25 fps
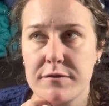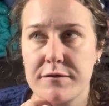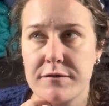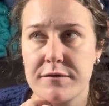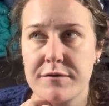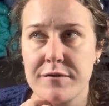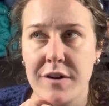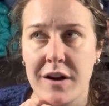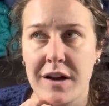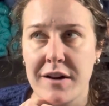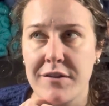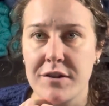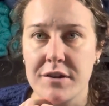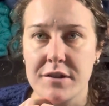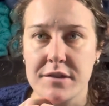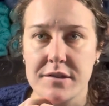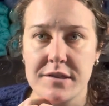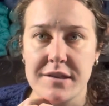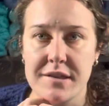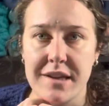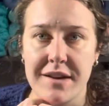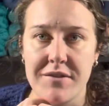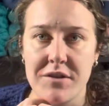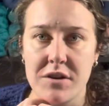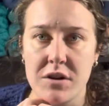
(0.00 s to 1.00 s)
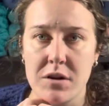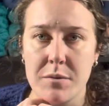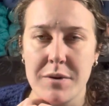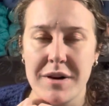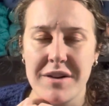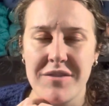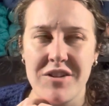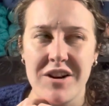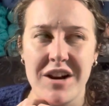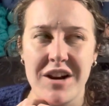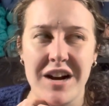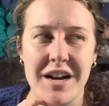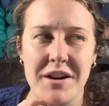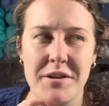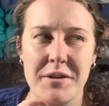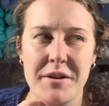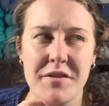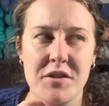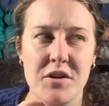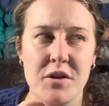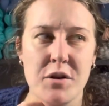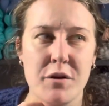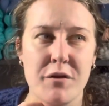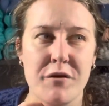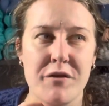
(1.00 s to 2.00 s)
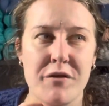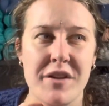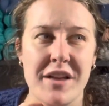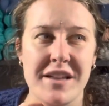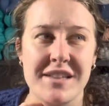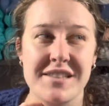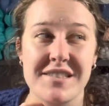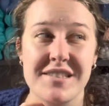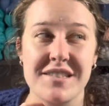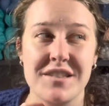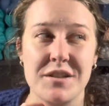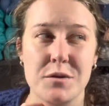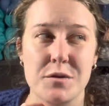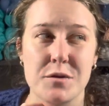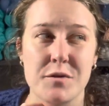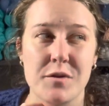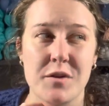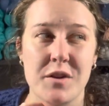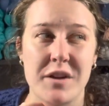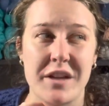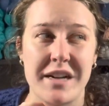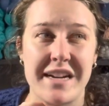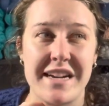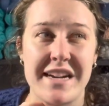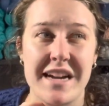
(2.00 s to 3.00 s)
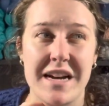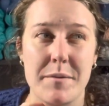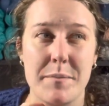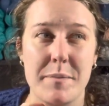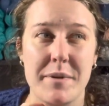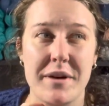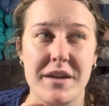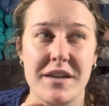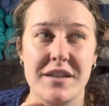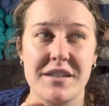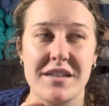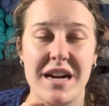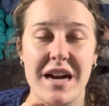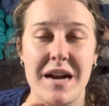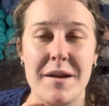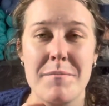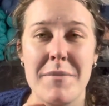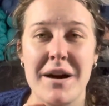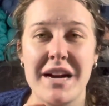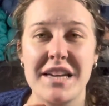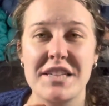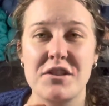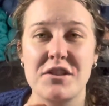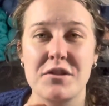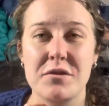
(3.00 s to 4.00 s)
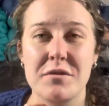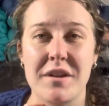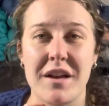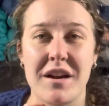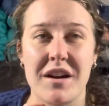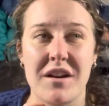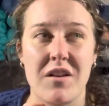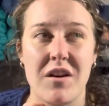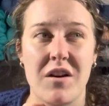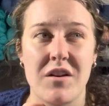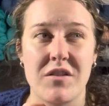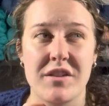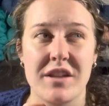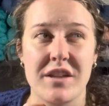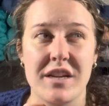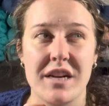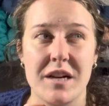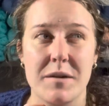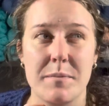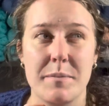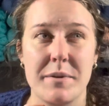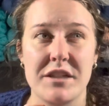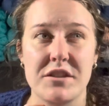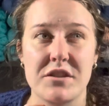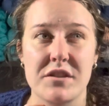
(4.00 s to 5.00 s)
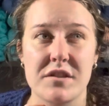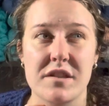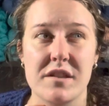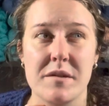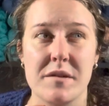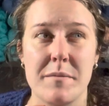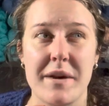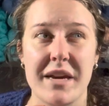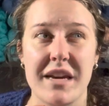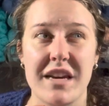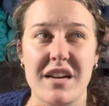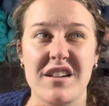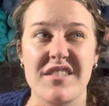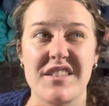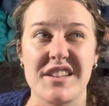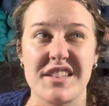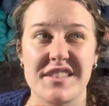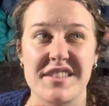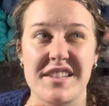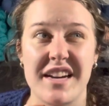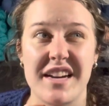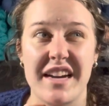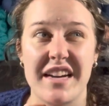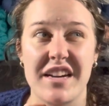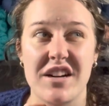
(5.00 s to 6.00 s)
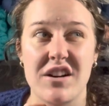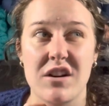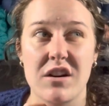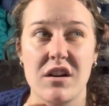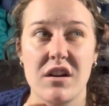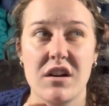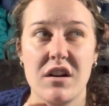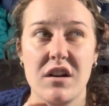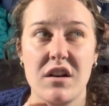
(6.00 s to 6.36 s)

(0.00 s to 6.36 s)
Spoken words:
5 out of 7 or whatever. I don't even know if that's useful on a neck band. I might do that along the neck band just to make it a little tighter.